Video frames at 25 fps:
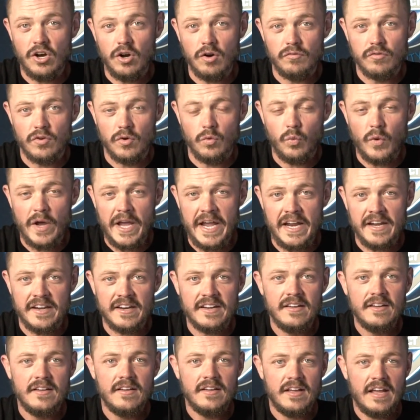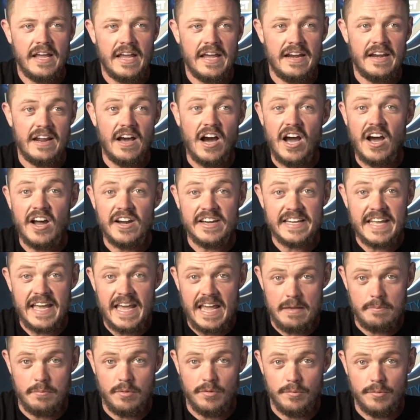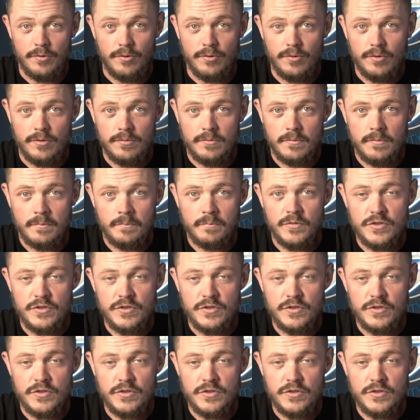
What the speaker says: overweight and incapable